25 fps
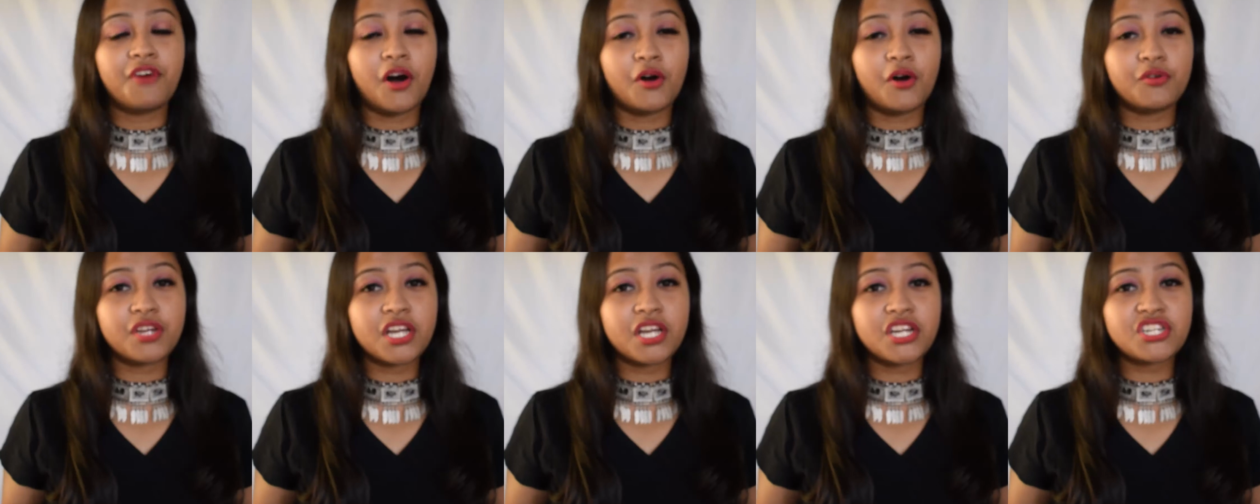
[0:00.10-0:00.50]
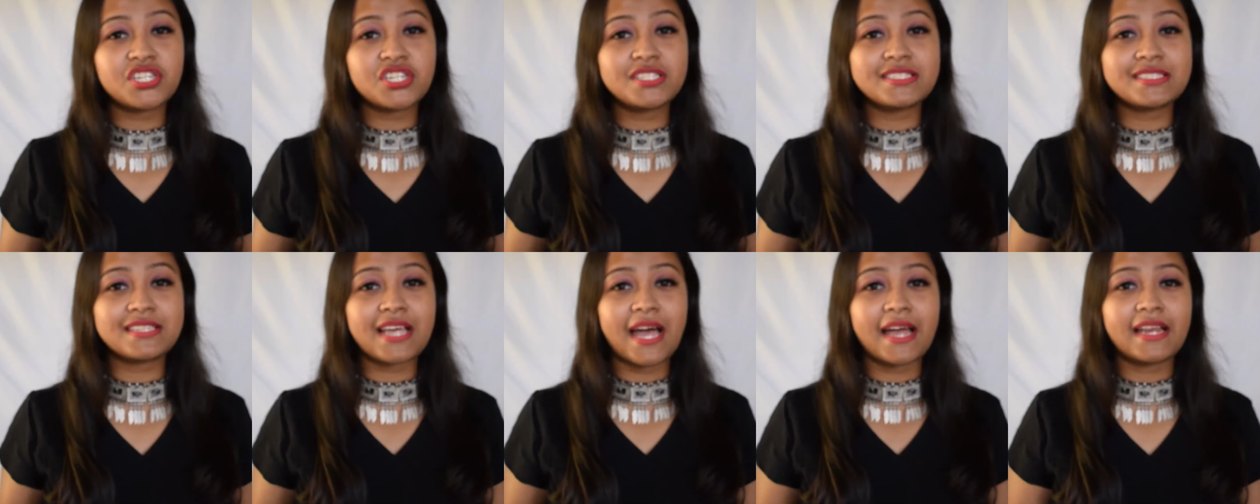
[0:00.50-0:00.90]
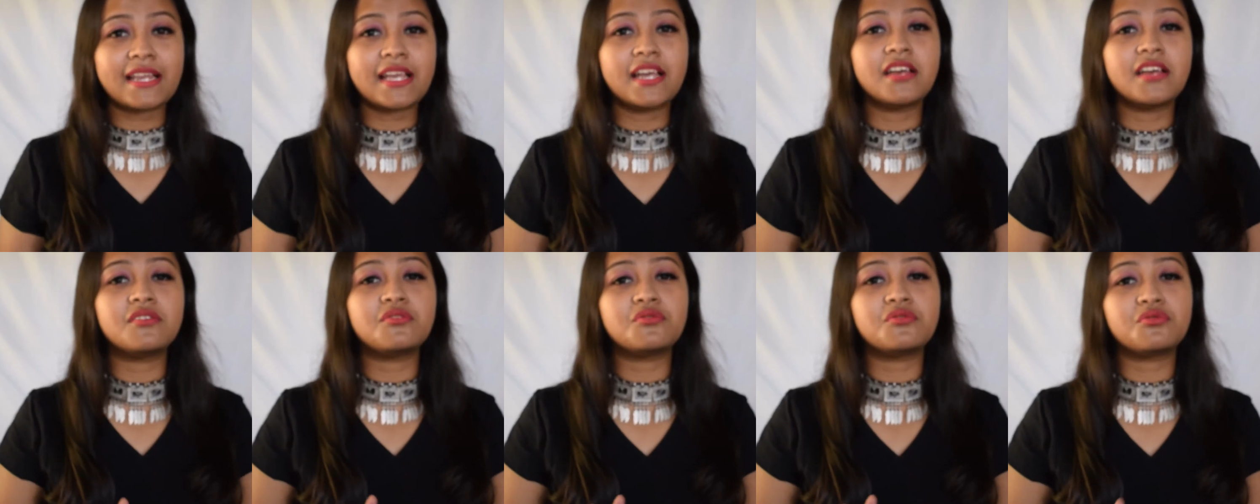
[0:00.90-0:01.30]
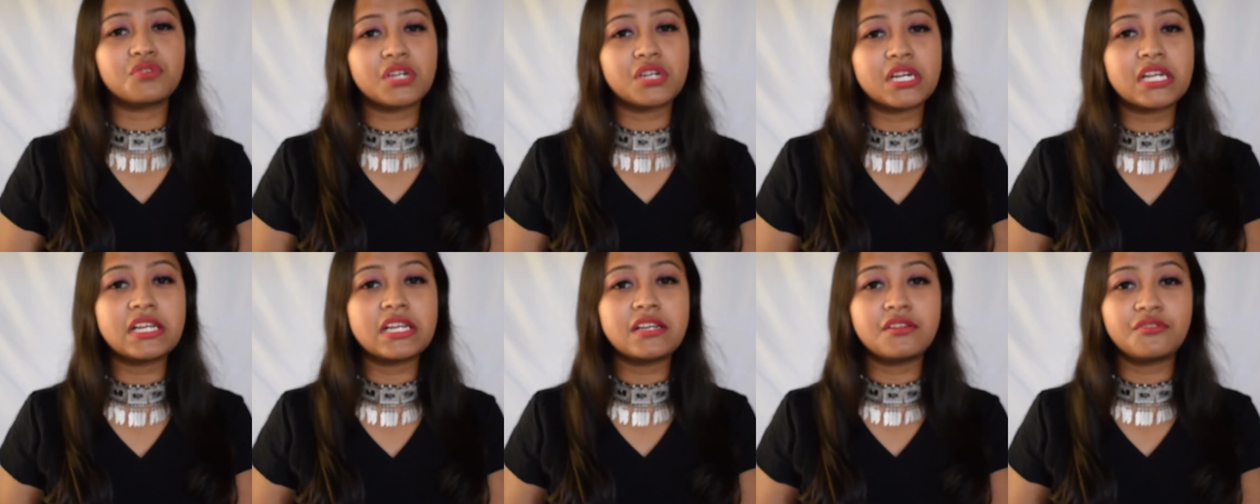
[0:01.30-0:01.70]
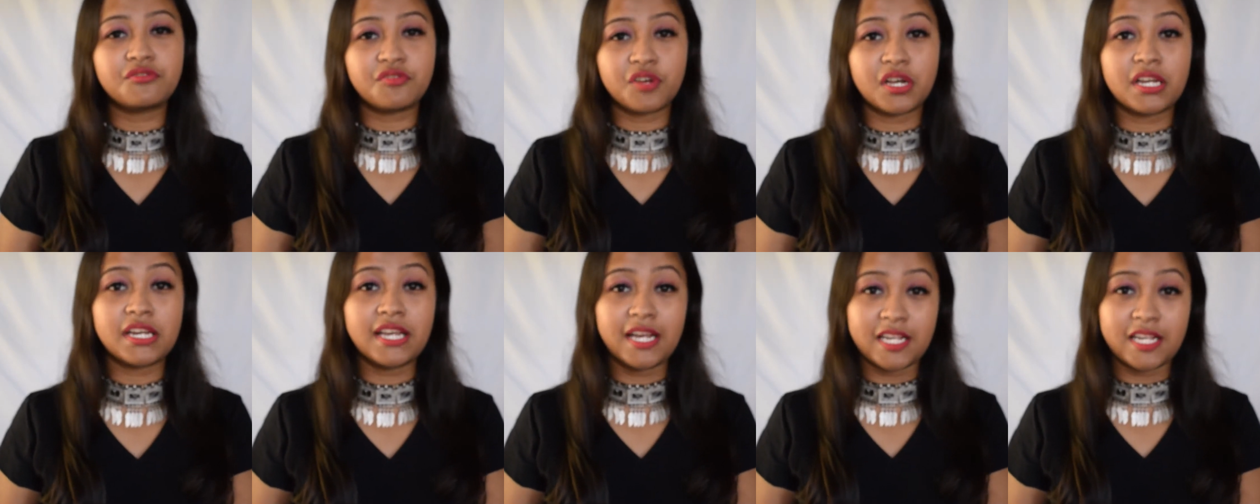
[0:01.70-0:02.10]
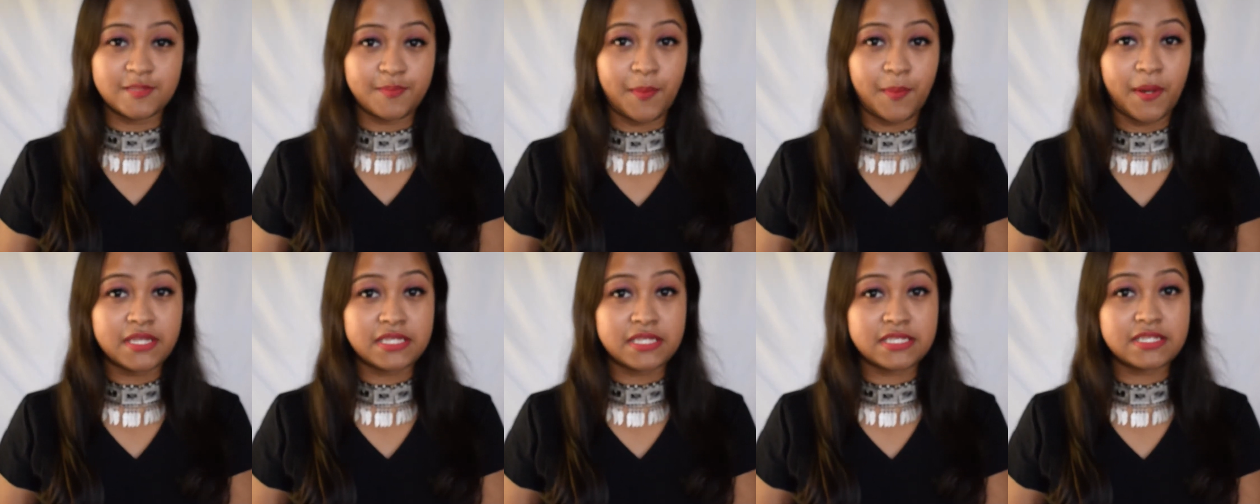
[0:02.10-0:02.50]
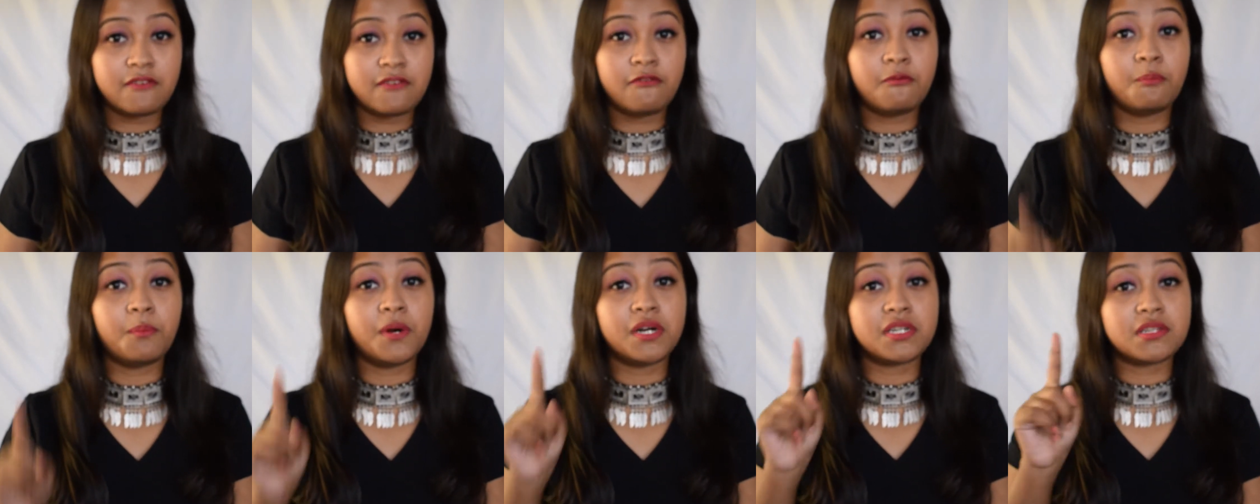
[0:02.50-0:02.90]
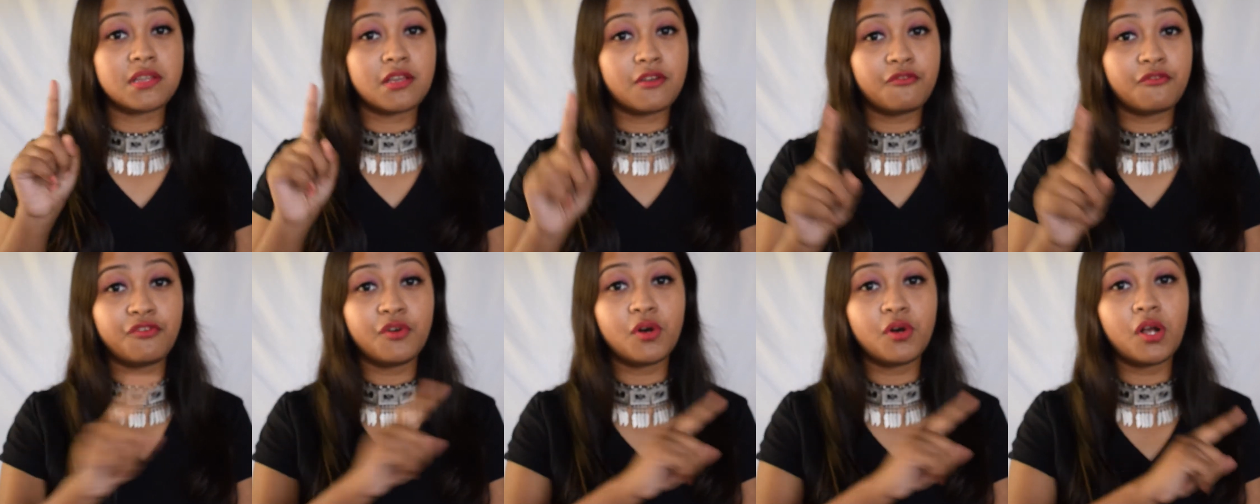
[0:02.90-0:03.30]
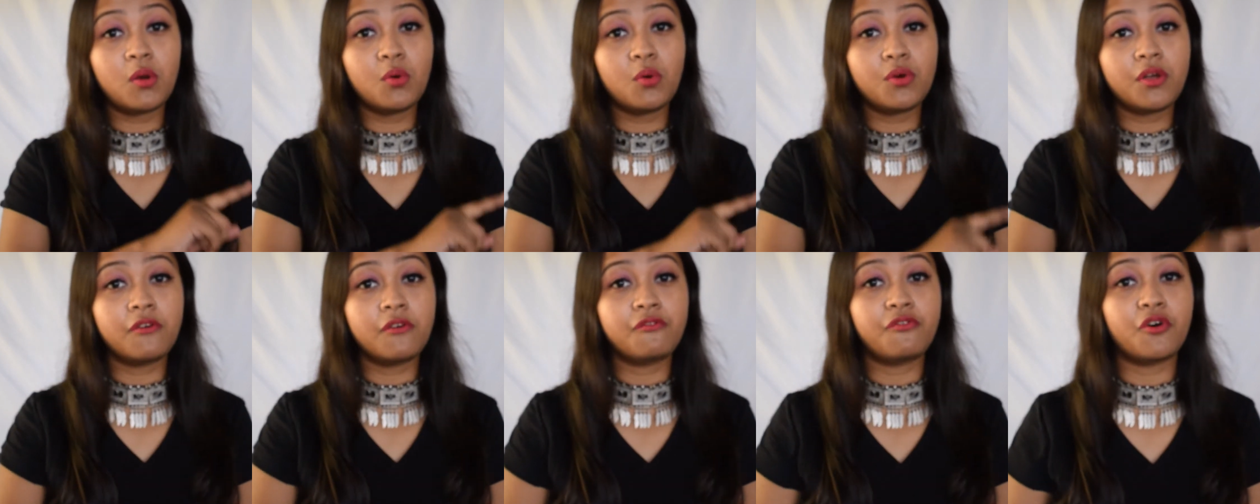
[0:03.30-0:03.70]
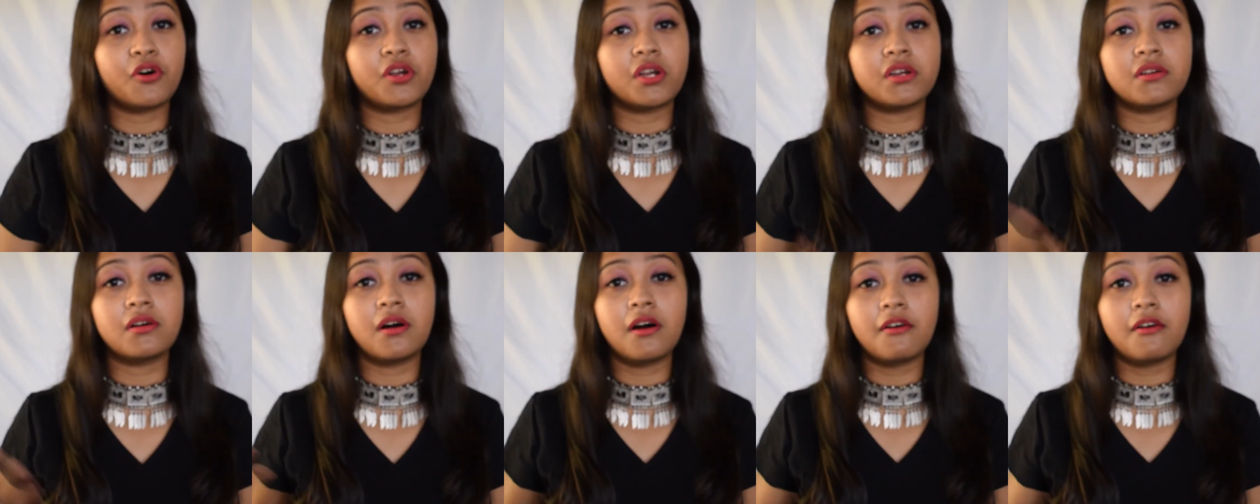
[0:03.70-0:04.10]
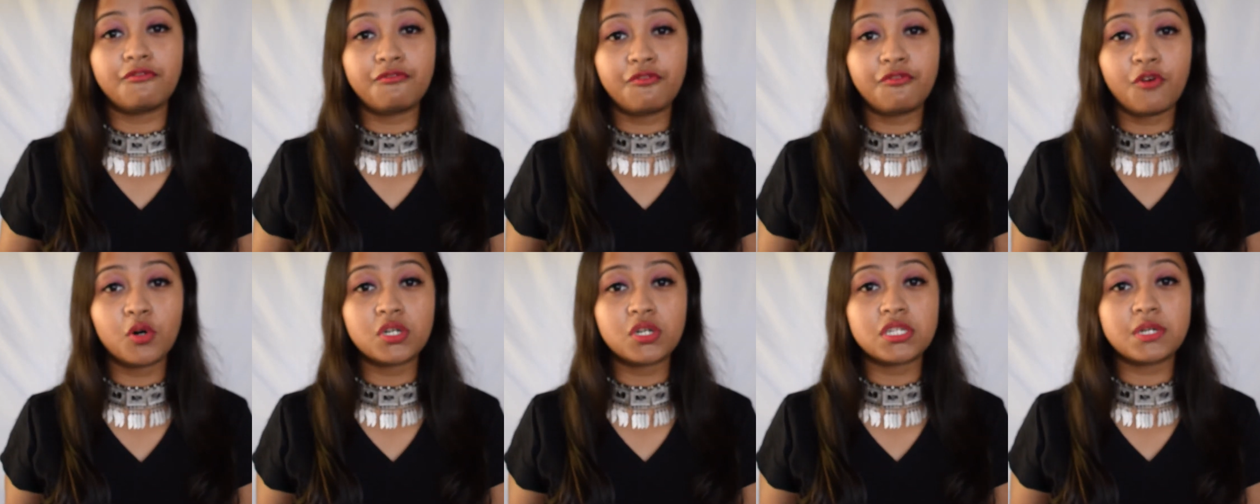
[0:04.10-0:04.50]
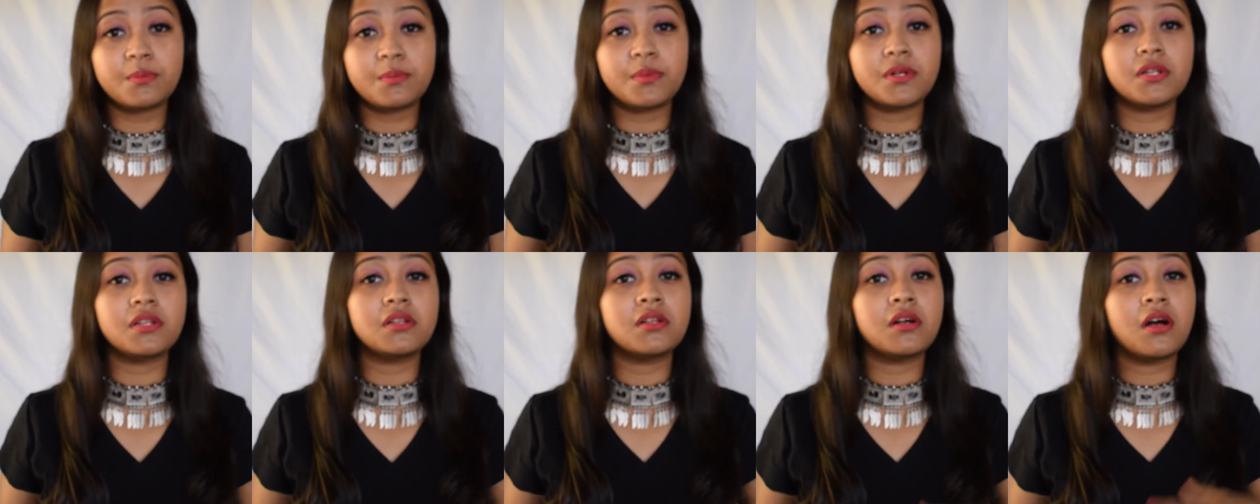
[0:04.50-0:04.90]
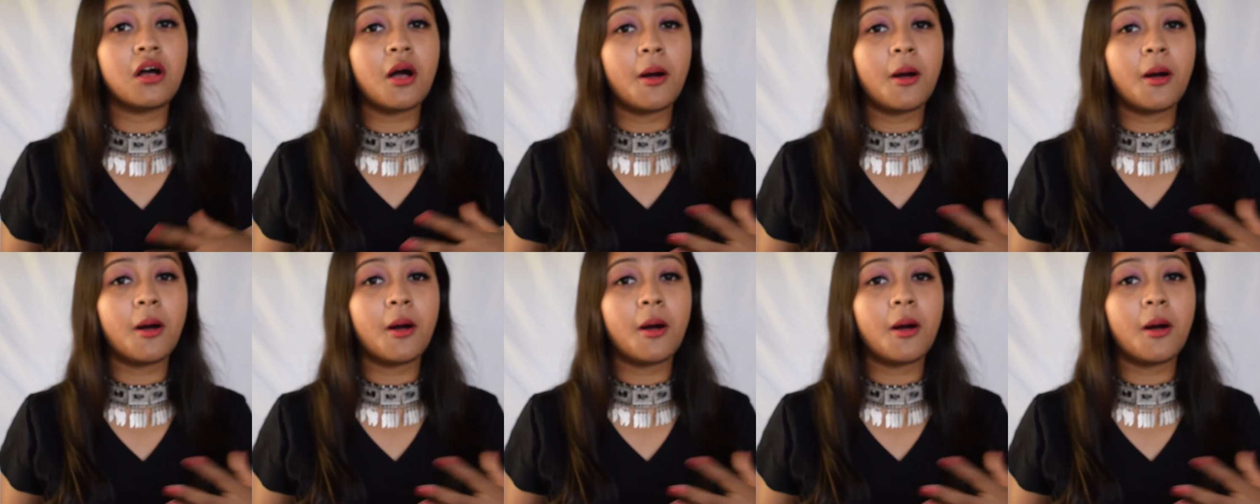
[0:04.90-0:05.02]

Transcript: Foundations can get really expensive, but if you are looking for an affordable,